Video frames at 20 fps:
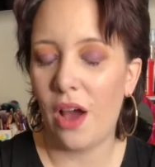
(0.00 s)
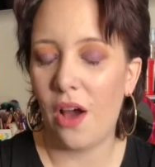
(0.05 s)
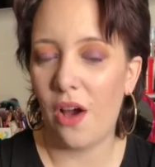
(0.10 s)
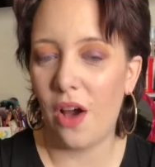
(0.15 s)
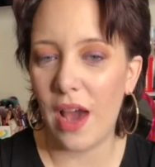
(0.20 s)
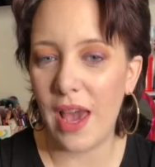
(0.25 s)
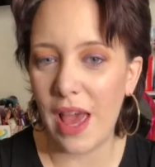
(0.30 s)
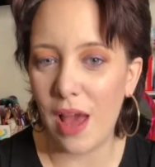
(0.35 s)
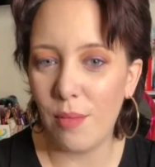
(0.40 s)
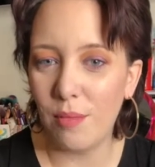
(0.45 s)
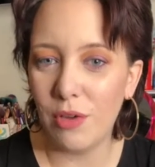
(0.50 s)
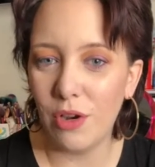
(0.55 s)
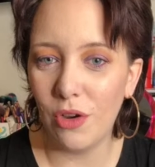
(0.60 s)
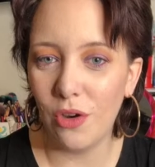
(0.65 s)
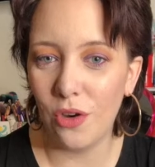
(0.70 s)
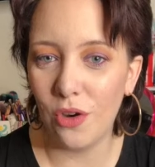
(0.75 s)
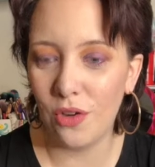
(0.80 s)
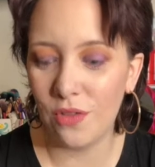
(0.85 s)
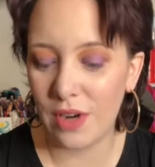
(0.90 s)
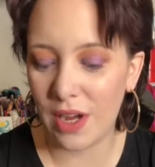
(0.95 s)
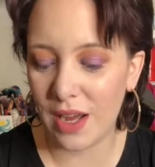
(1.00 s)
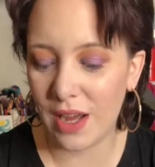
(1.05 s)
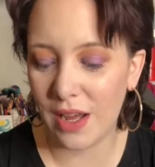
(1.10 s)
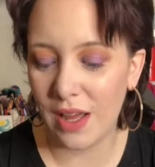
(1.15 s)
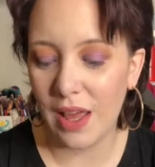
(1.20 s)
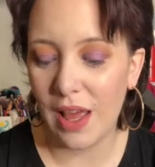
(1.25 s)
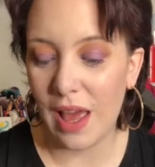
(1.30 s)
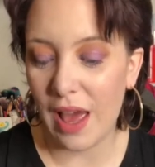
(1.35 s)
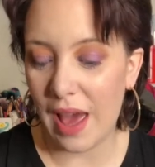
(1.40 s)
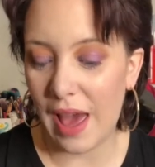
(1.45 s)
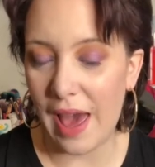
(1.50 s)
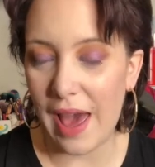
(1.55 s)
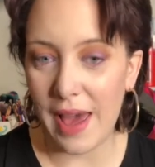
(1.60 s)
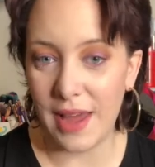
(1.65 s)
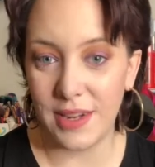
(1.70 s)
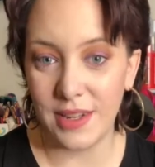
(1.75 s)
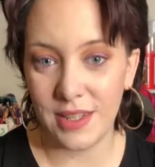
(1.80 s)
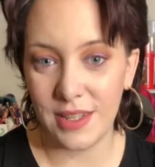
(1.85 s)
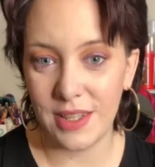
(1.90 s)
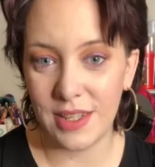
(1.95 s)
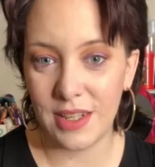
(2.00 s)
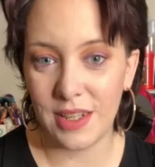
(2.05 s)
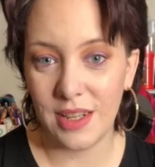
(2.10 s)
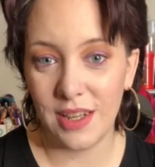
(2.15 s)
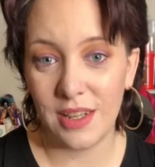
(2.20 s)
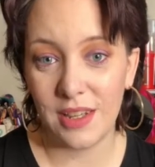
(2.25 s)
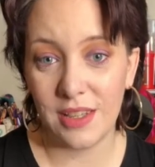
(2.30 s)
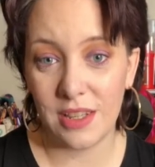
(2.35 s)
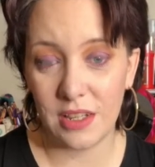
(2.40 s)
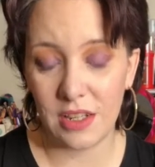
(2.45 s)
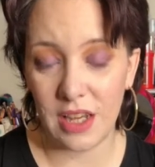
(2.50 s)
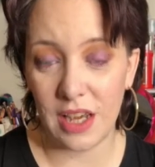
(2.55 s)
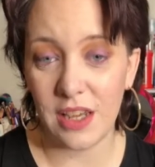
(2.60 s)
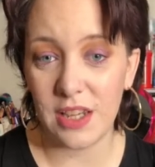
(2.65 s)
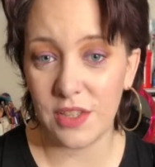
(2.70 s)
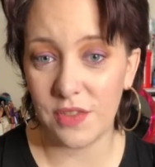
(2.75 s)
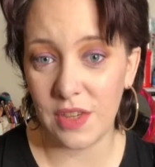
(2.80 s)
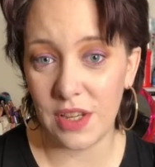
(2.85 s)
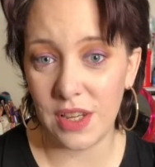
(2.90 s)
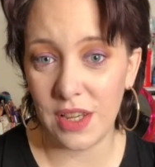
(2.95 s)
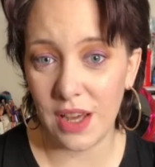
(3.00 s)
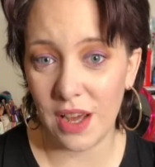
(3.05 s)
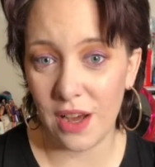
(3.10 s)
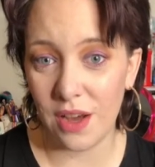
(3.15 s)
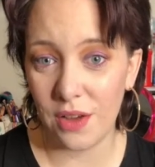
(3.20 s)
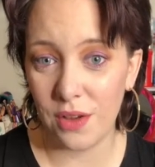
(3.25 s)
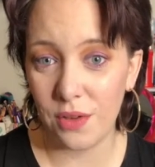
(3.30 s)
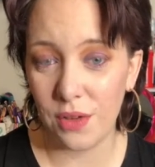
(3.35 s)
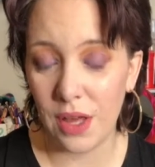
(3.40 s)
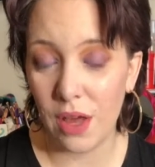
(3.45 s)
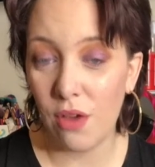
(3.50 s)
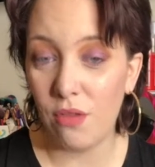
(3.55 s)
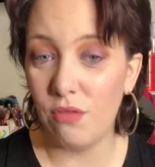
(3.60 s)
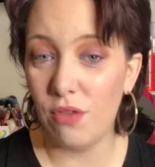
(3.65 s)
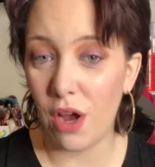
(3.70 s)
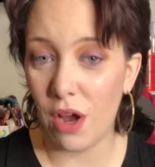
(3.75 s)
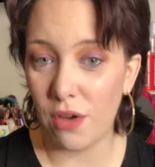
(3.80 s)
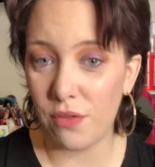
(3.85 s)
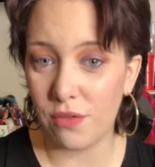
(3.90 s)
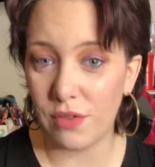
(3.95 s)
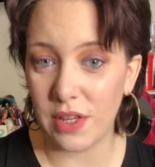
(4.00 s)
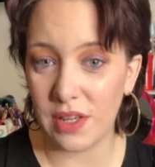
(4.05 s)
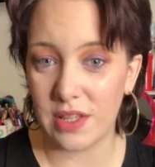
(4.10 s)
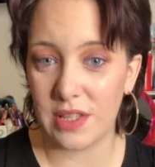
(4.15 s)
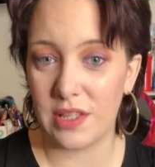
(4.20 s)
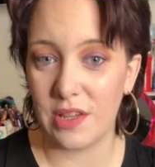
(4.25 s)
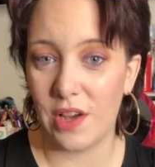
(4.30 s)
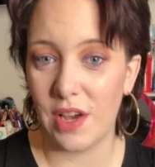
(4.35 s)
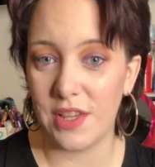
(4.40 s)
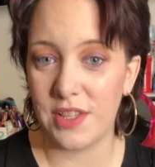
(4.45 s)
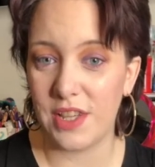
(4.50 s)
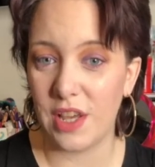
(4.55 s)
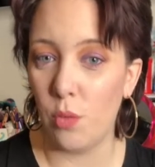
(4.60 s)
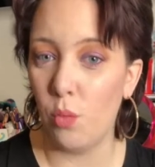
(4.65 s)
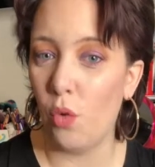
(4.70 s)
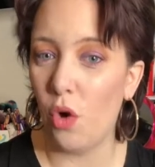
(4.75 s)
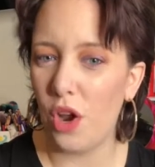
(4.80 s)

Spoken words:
I am Laura and today's video, rather exciting.